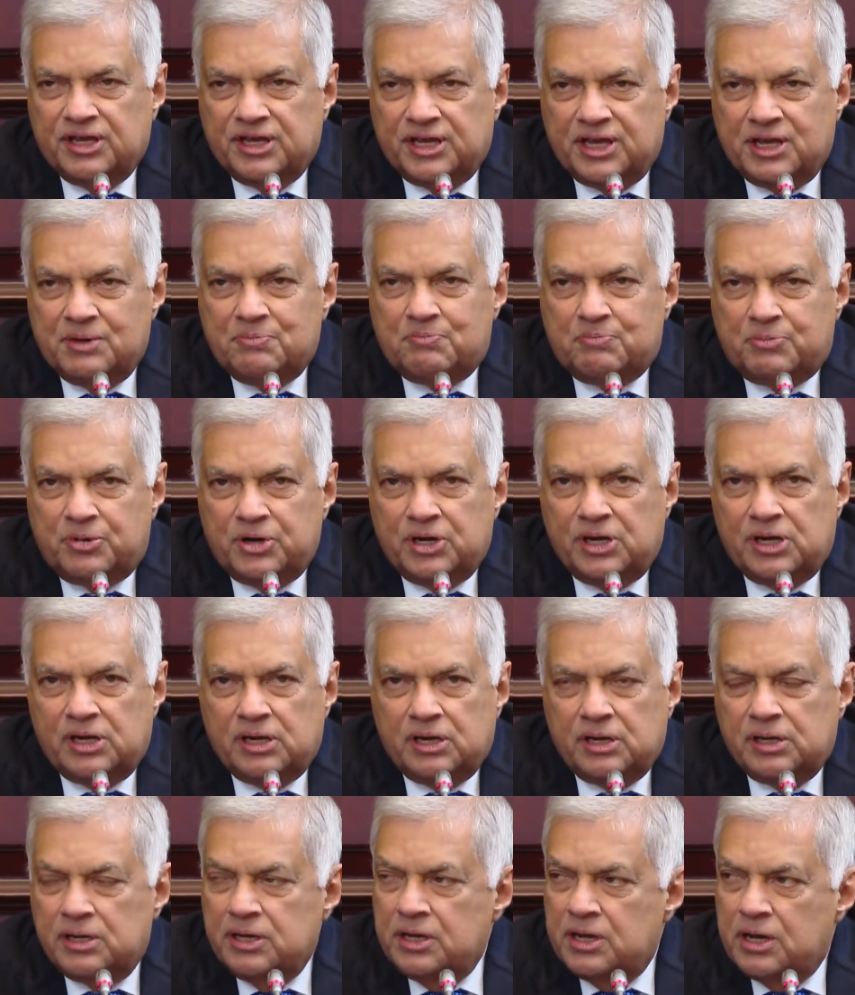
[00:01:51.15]
April,
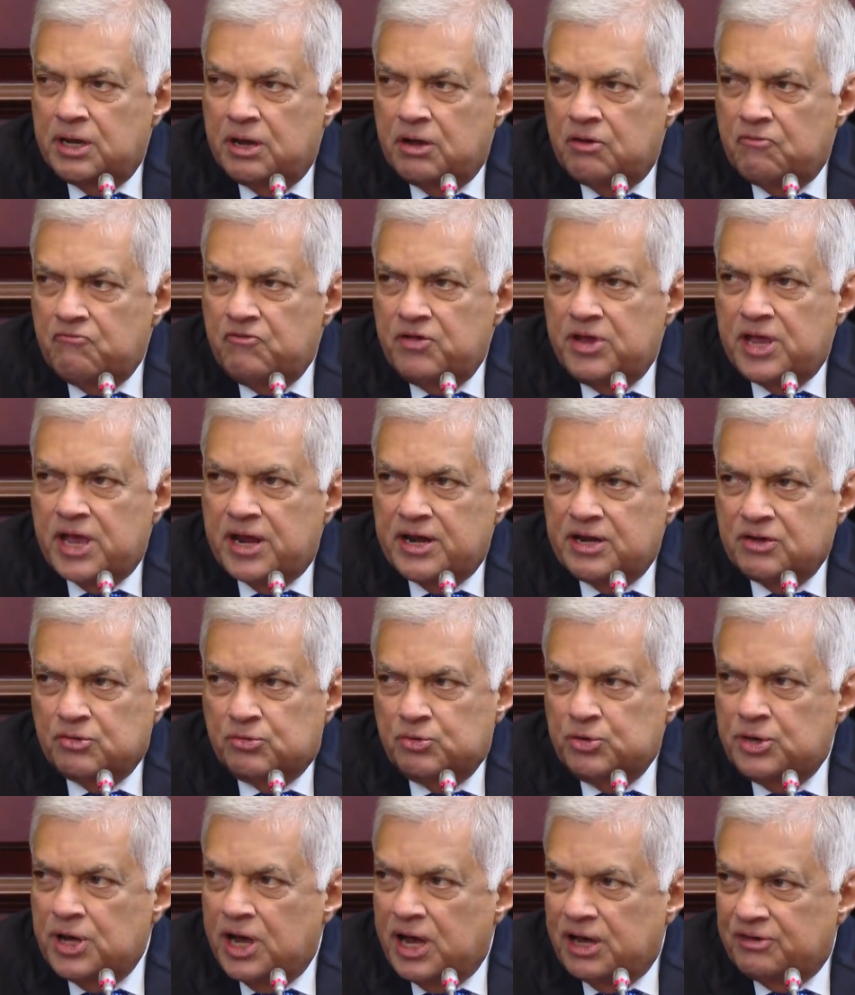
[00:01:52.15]
we had a
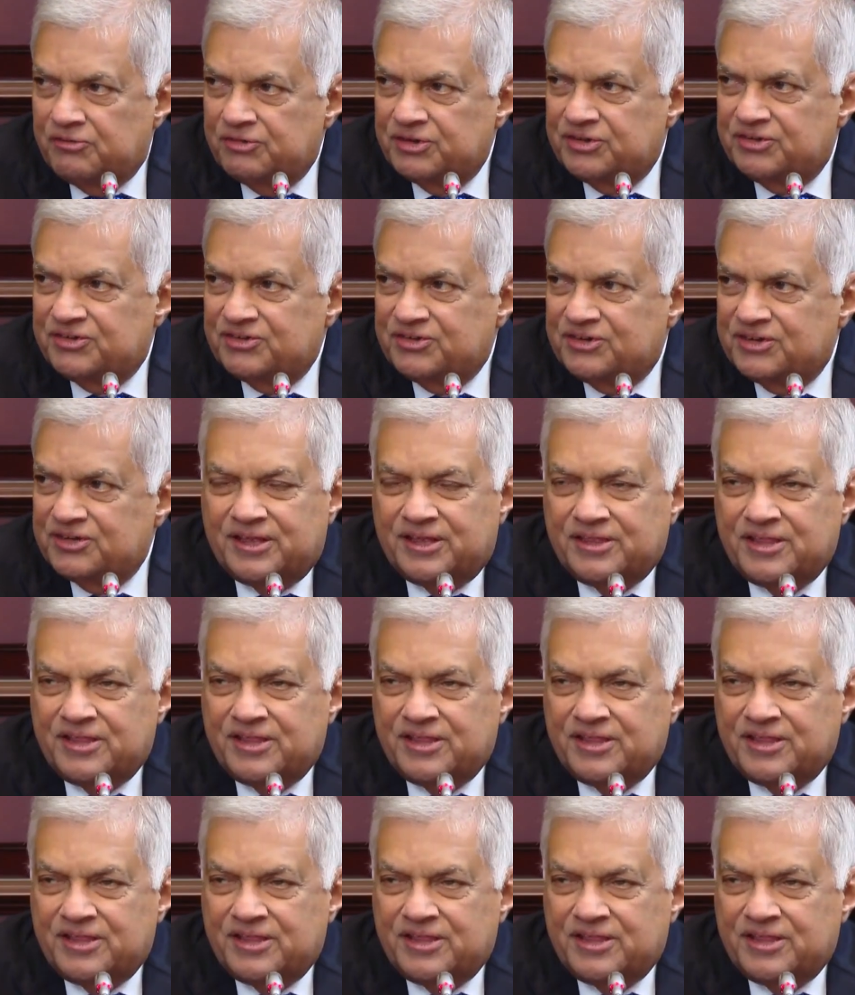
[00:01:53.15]
good harvest.